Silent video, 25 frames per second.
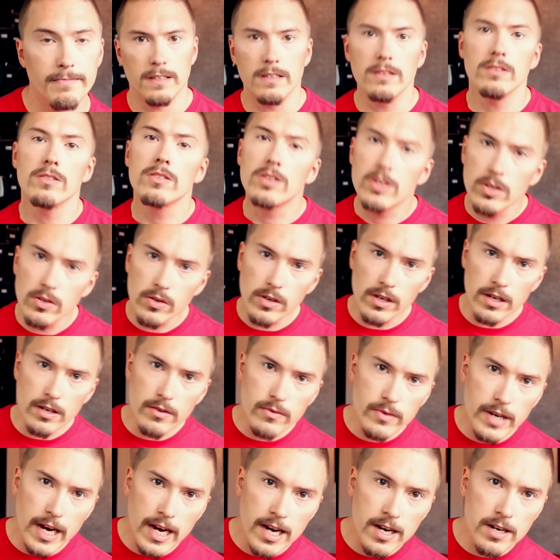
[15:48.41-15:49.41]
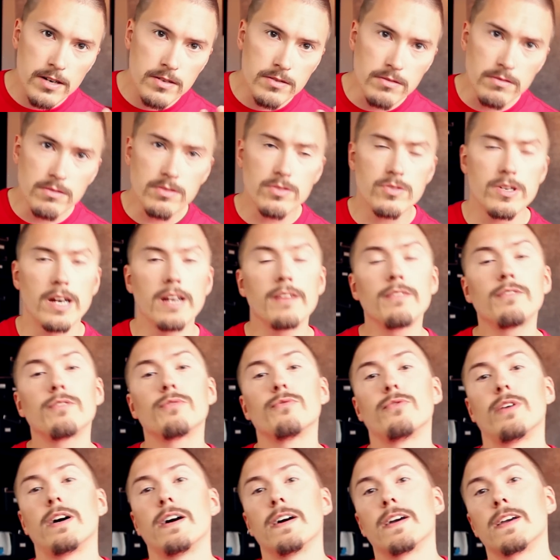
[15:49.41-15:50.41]
You Google around trying to
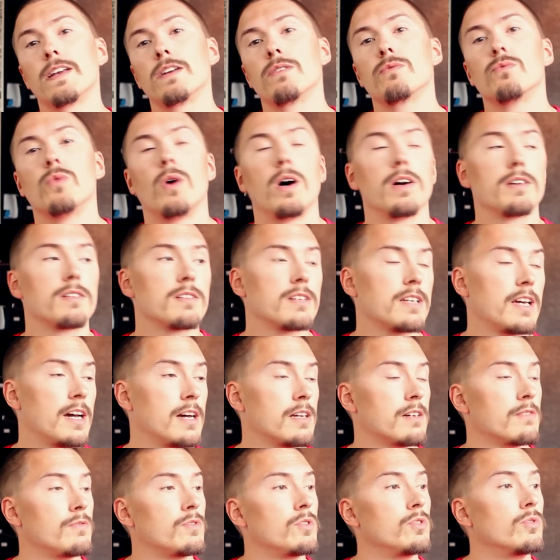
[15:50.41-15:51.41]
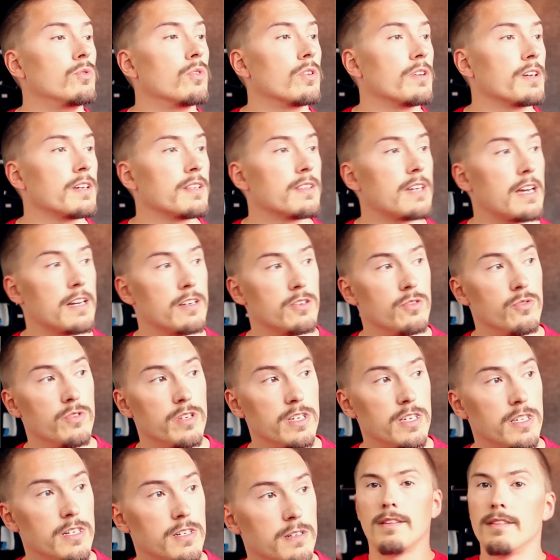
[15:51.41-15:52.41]
find what kind of tooling that you
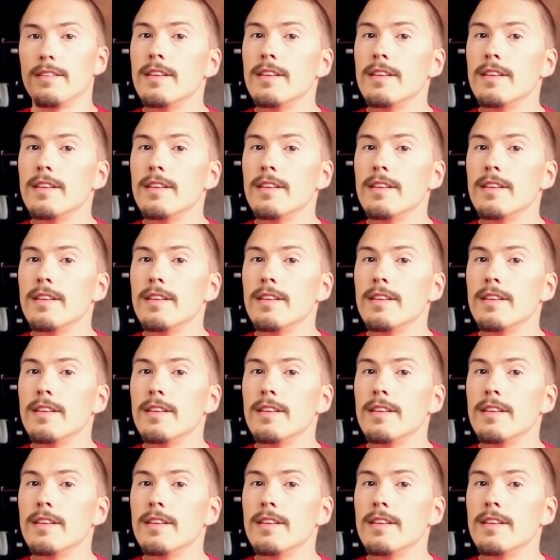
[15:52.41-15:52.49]
need.